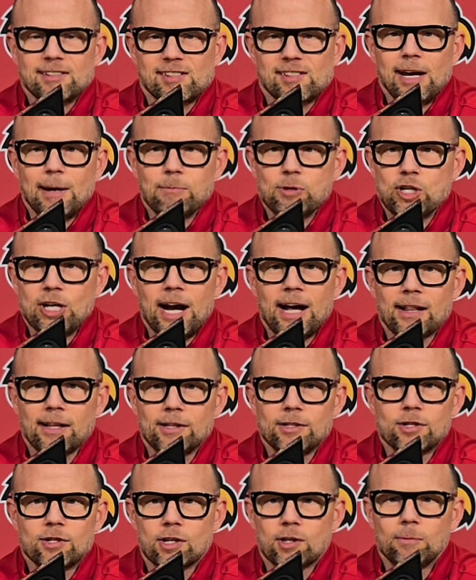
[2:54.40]
that same
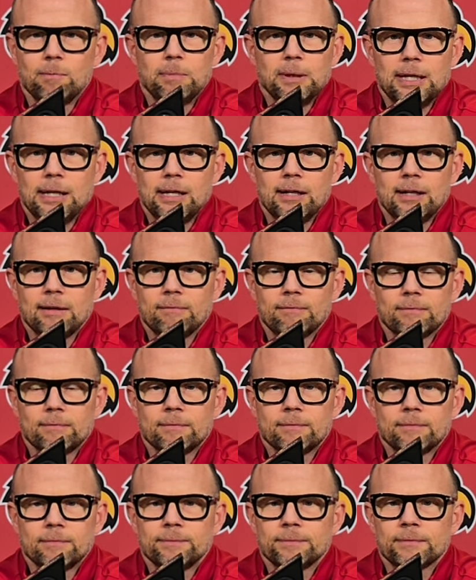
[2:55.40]
challenge could be
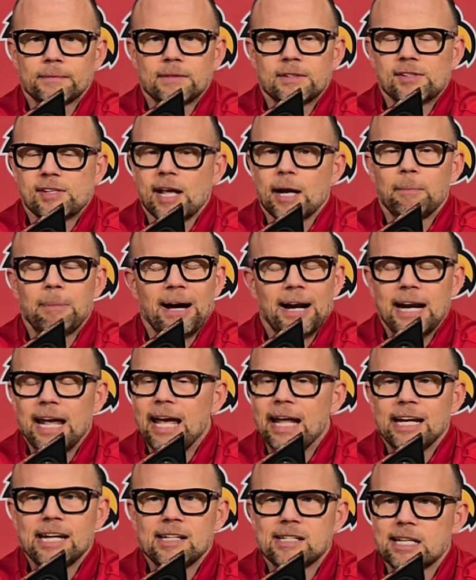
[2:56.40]
said
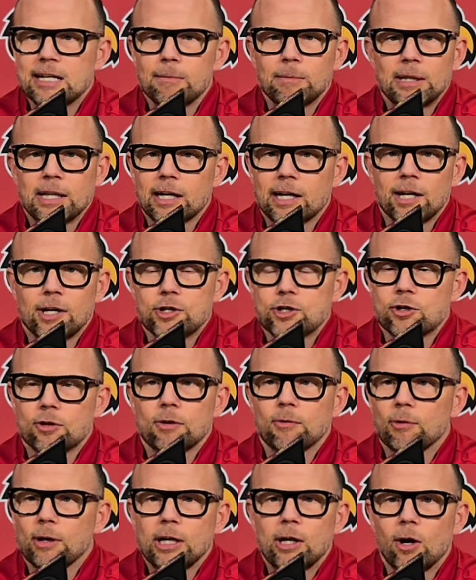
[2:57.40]
about any team in the
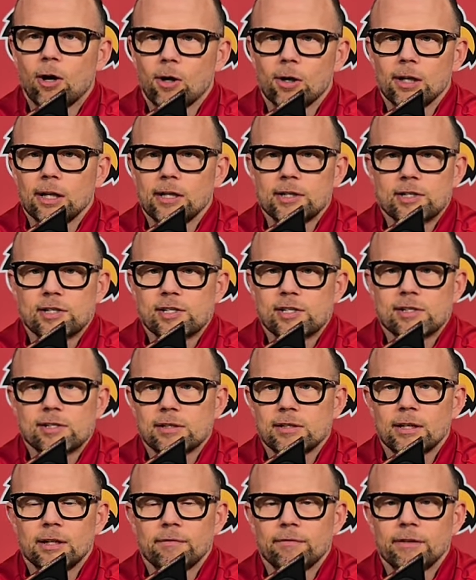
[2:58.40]
country,
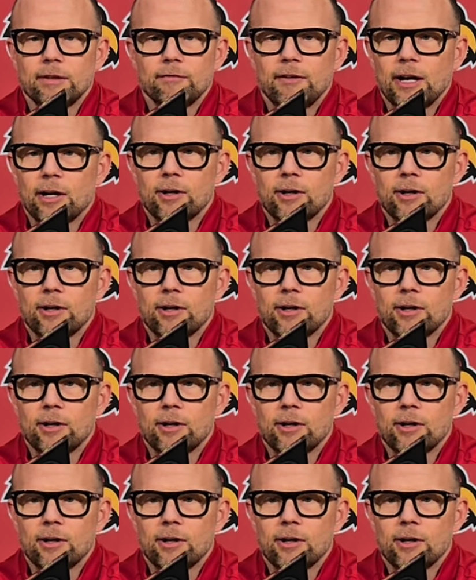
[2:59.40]
regardless of the